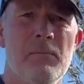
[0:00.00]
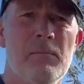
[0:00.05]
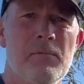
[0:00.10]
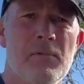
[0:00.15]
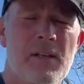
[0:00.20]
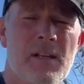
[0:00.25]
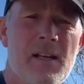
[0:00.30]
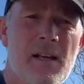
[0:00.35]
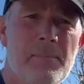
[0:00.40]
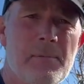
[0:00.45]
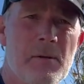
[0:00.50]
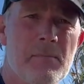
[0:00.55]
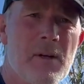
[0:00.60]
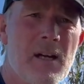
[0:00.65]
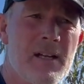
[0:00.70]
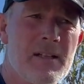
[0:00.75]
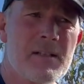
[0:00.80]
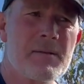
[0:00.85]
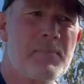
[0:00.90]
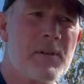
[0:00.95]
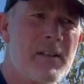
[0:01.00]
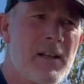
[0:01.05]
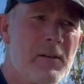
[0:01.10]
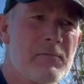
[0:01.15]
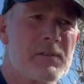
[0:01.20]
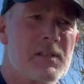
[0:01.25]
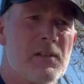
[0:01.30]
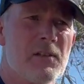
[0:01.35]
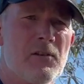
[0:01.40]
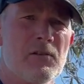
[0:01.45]
with a couple of mates, but that
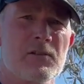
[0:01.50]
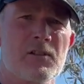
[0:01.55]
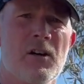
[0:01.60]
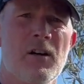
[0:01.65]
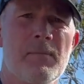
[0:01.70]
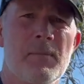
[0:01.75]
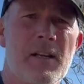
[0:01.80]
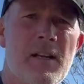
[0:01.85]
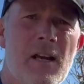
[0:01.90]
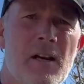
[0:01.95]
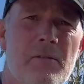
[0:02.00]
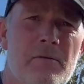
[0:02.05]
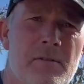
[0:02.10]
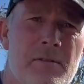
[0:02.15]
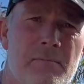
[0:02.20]
was a long time ago,